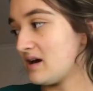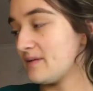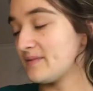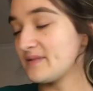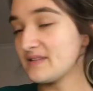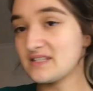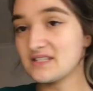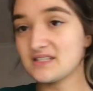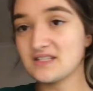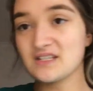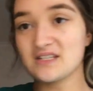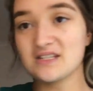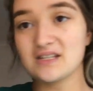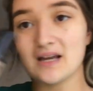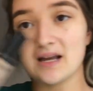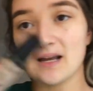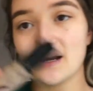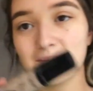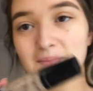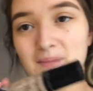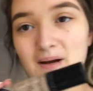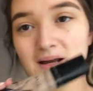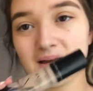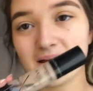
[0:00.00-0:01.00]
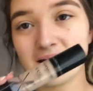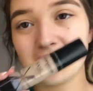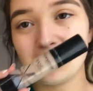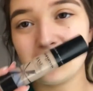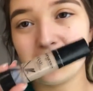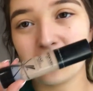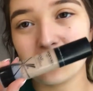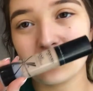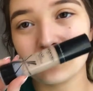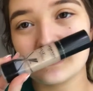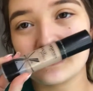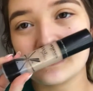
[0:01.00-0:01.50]
This is just like my
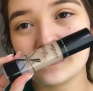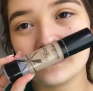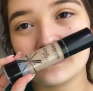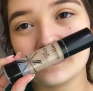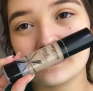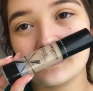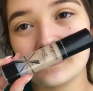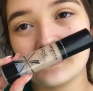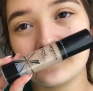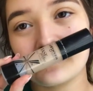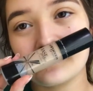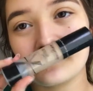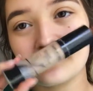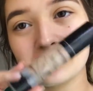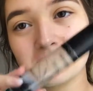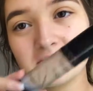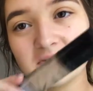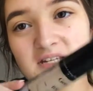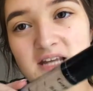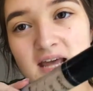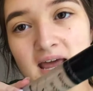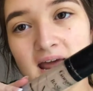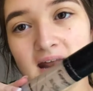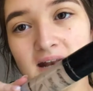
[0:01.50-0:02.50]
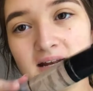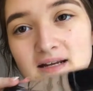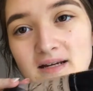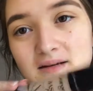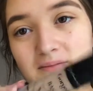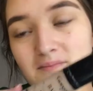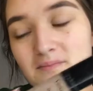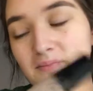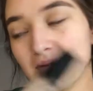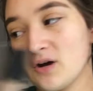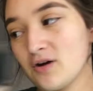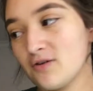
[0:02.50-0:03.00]
go-to
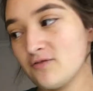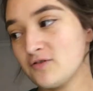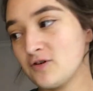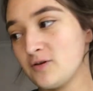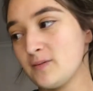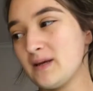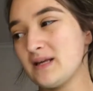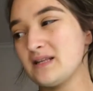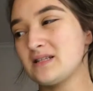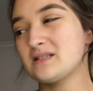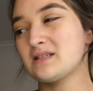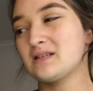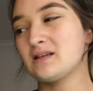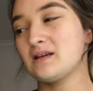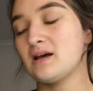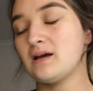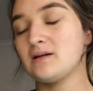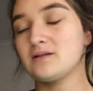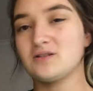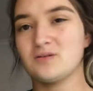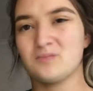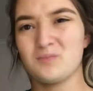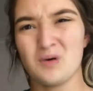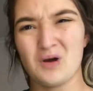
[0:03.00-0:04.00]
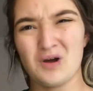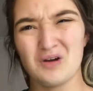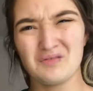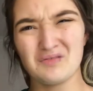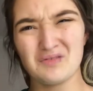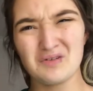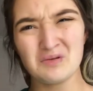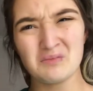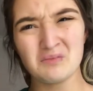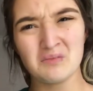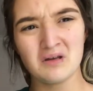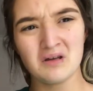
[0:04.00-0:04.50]
tanning perfume. Is it a
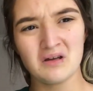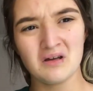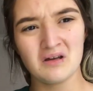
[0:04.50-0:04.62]
perfume?